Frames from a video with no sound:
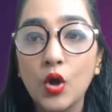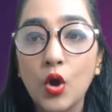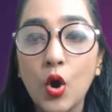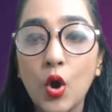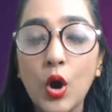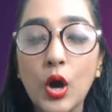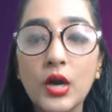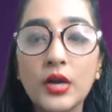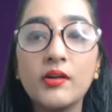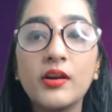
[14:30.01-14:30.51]

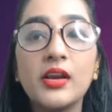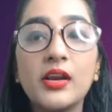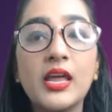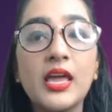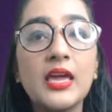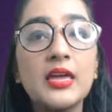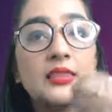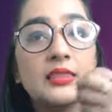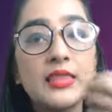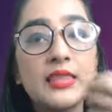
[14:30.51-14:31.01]
All right,
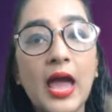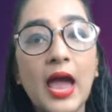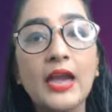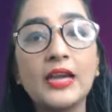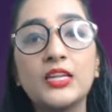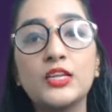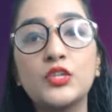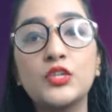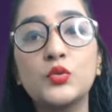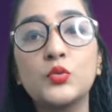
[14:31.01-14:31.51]
and
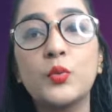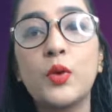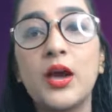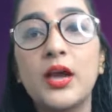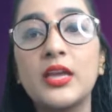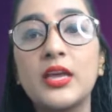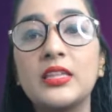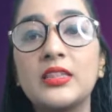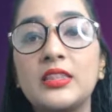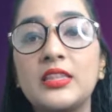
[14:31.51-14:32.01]
that is
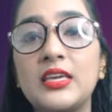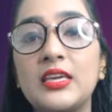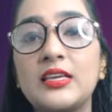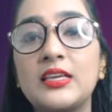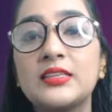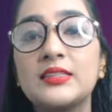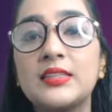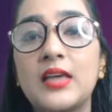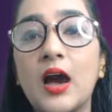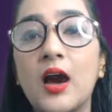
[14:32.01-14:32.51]
why
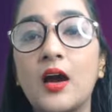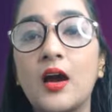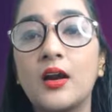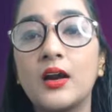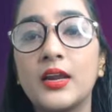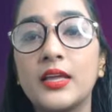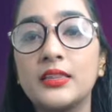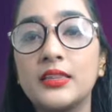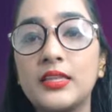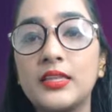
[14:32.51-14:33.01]
these are
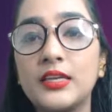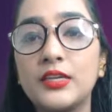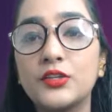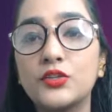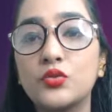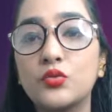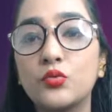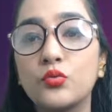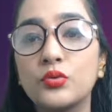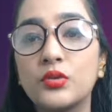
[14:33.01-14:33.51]
like these
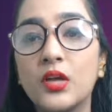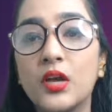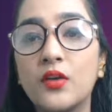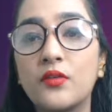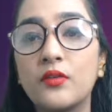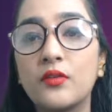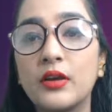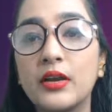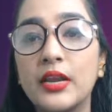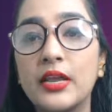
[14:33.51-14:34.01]
two, they are
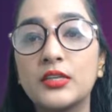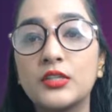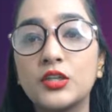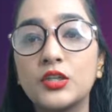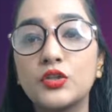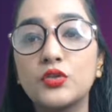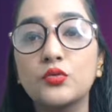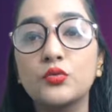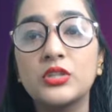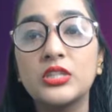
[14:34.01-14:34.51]

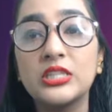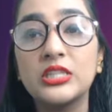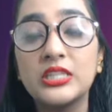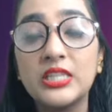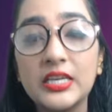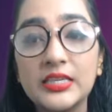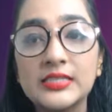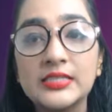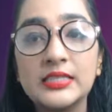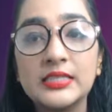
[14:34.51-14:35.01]
related to
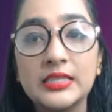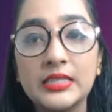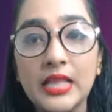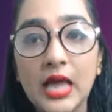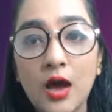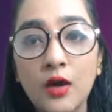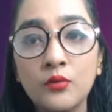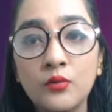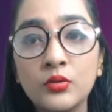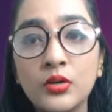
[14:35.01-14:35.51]
this
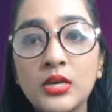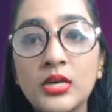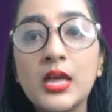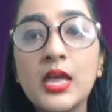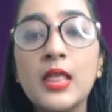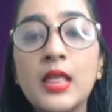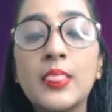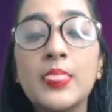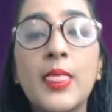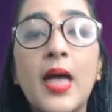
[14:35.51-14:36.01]
noun.
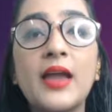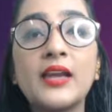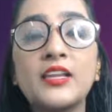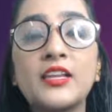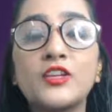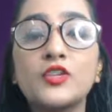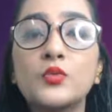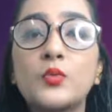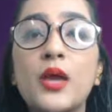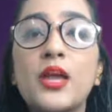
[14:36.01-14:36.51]
That
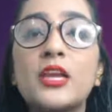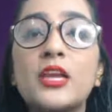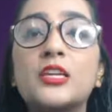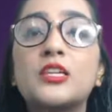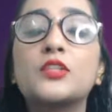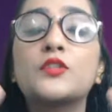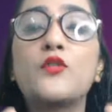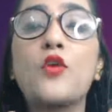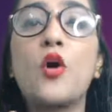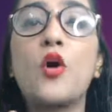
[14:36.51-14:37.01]
is why it
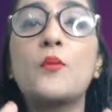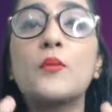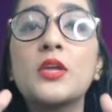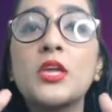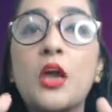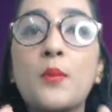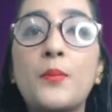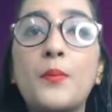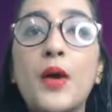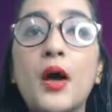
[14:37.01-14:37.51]
is forming
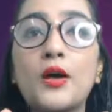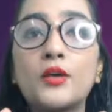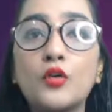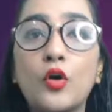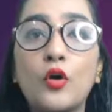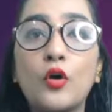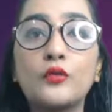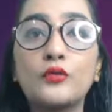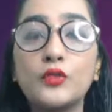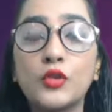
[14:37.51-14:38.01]
a part
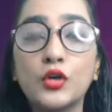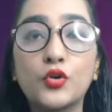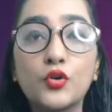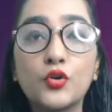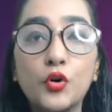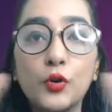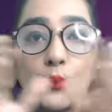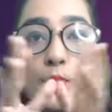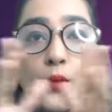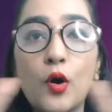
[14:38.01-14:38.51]
of the
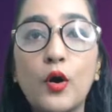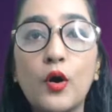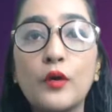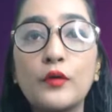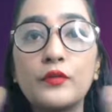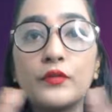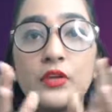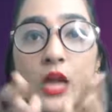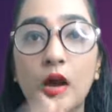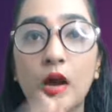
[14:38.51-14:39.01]
group
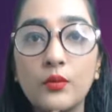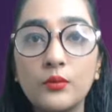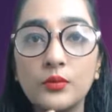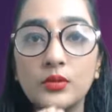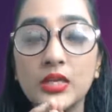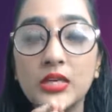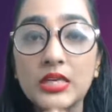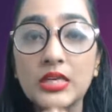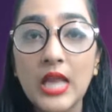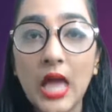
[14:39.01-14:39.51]
of noun,
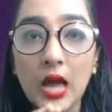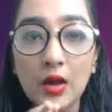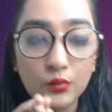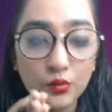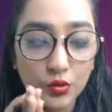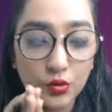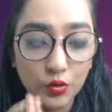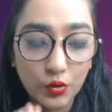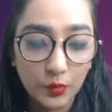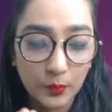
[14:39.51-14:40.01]
the
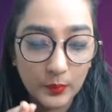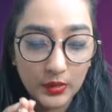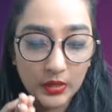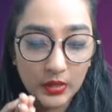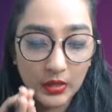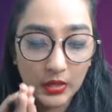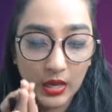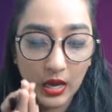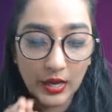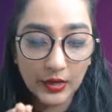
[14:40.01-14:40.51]
noun group.
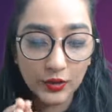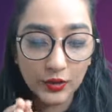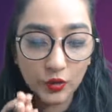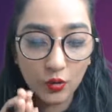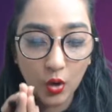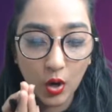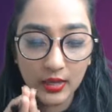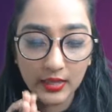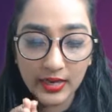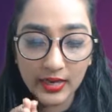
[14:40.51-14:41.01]
Are you
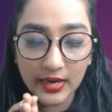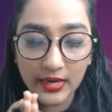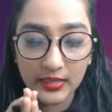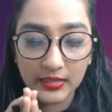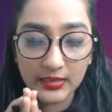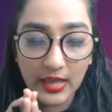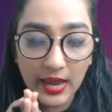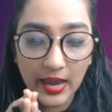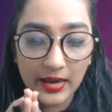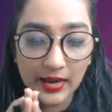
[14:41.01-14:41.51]
all getting
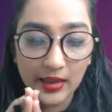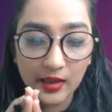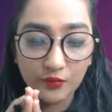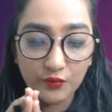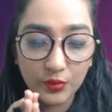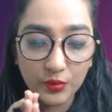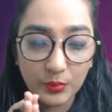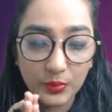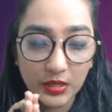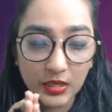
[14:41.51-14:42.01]
that,
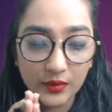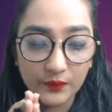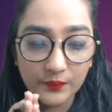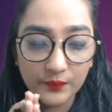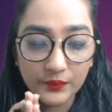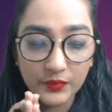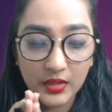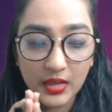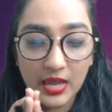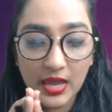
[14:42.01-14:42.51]
everybody?
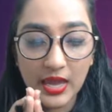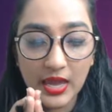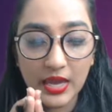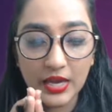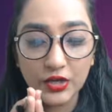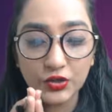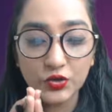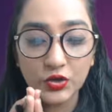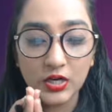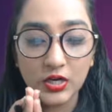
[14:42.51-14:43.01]

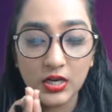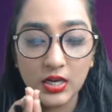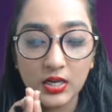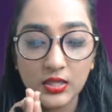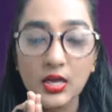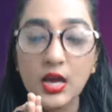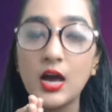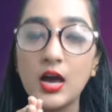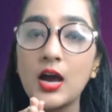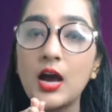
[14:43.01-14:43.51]
Hey
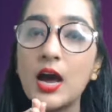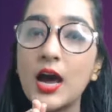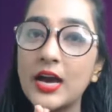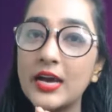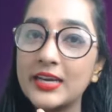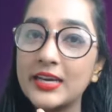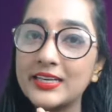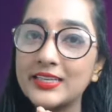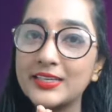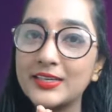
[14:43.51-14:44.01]
Shrilalita,
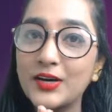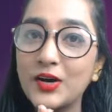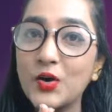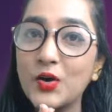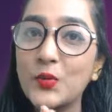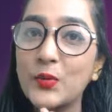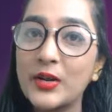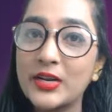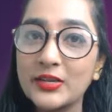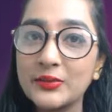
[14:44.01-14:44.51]
hi dear,
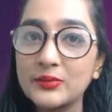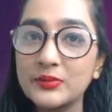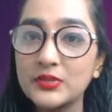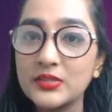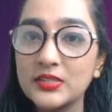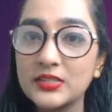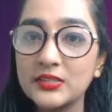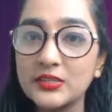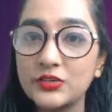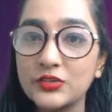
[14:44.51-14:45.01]
welcome to
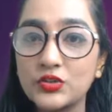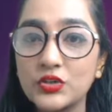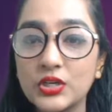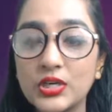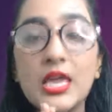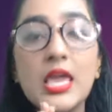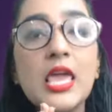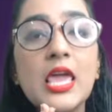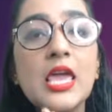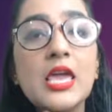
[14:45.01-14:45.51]
the session.
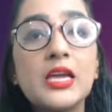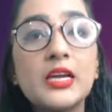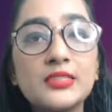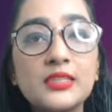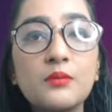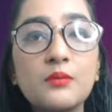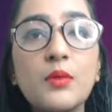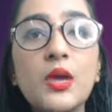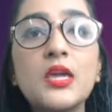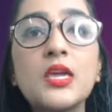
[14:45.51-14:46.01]
Is
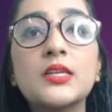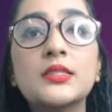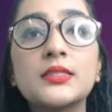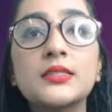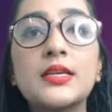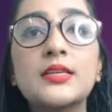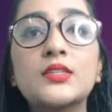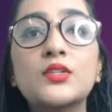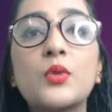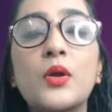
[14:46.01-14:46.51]
it making
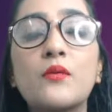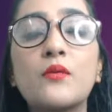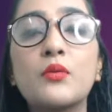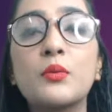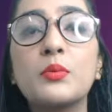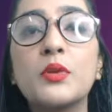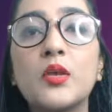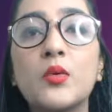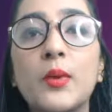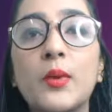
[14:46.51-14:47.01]
sense to
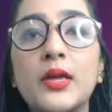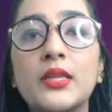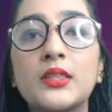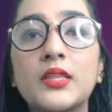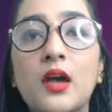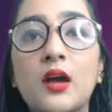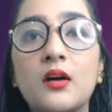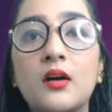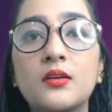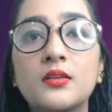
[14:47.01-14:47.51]
everybody right
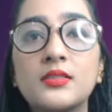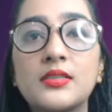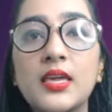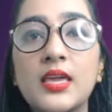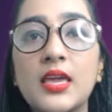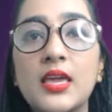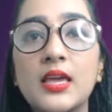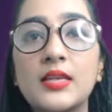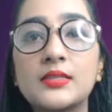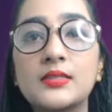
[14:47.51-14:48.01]
there?
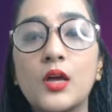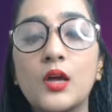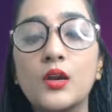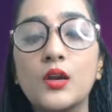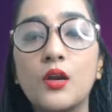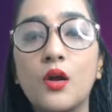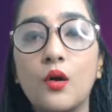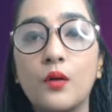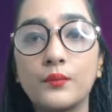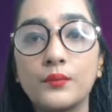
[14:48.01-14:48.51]
Say yes or
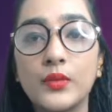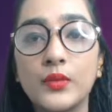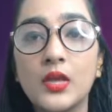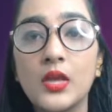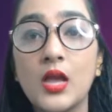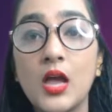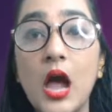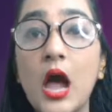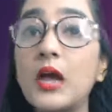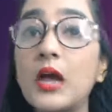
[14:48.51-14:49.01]
no.
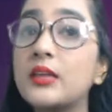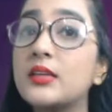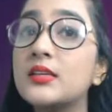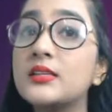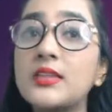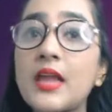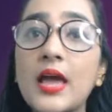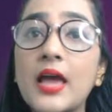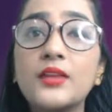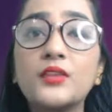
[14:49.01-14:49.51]

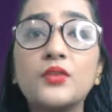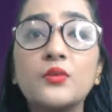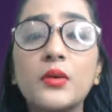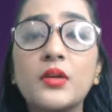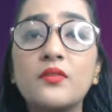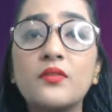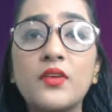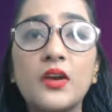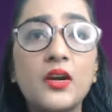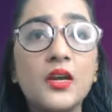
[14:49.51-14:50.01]
Understand to
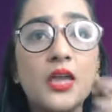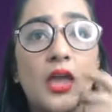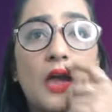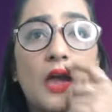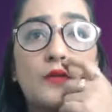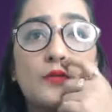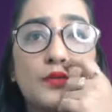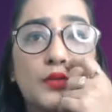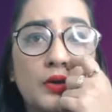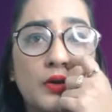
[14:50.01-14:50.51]
me very
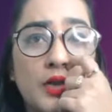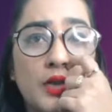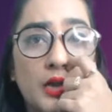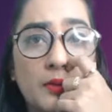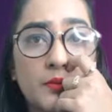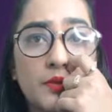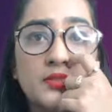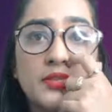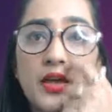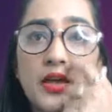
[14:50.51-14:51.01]
carefully, okay?
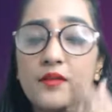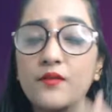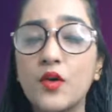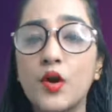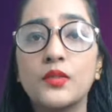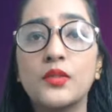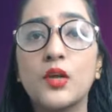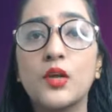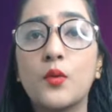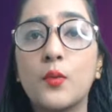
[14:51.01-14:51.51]
Because I've
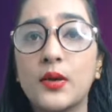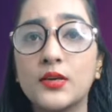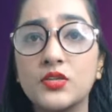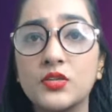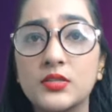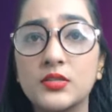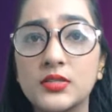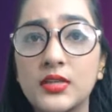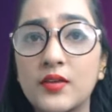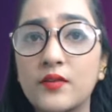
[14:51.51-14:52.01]
got the
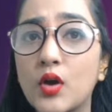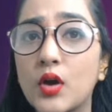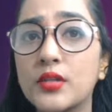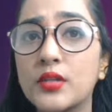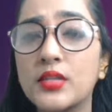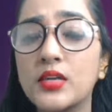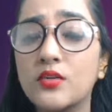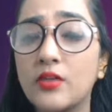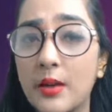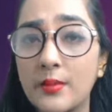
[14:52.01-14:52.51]
questions. I've got
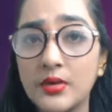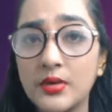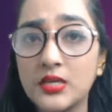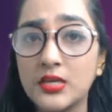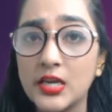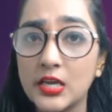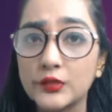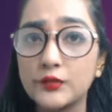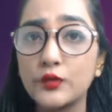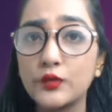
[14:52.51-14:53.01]
the grammar
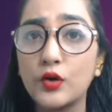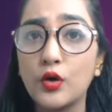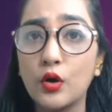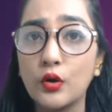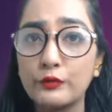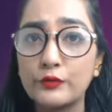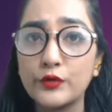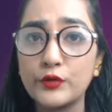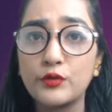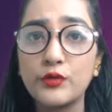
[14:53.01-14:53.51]
test for all
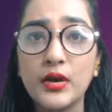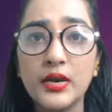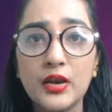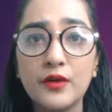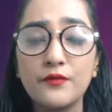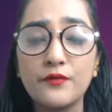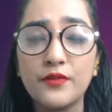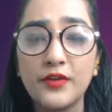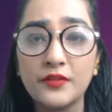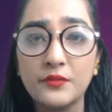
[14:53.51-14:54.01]
of you right
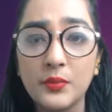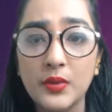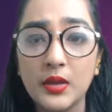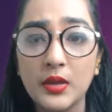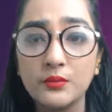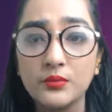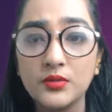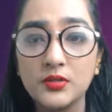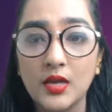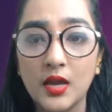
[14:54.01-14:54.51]
at 5
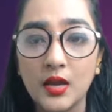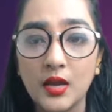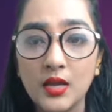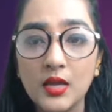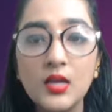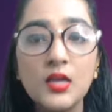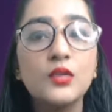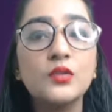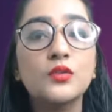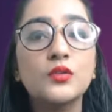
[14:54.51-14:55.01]
p.m. today.
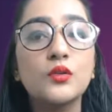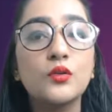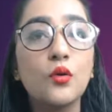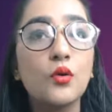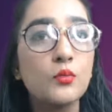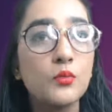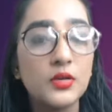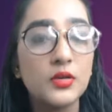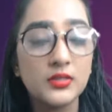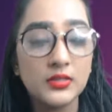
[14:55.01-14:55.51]
So
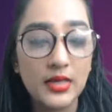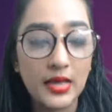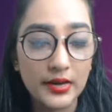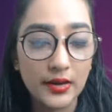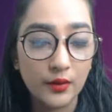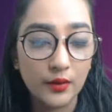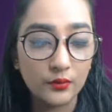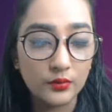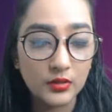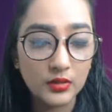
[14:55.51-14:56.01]
don't miss that
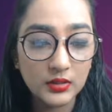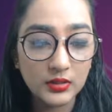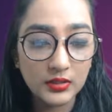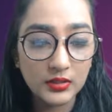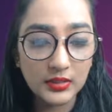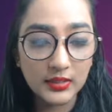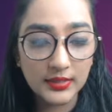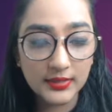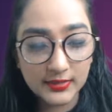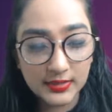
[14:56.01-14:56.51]
out.
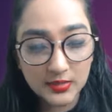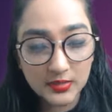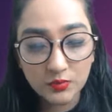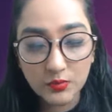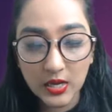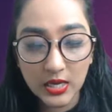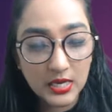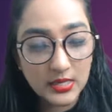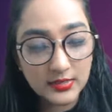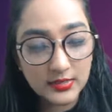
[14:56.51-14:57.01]
Is this
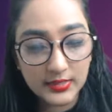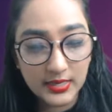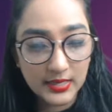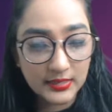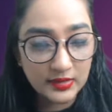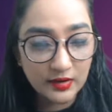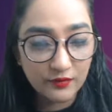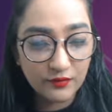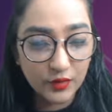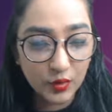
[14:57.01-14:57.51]
making
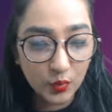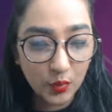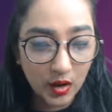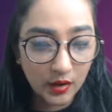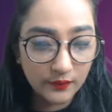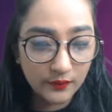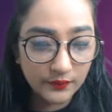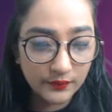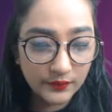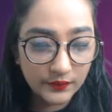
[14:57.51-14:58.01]
sense,
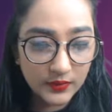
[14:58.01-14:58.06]
everyone?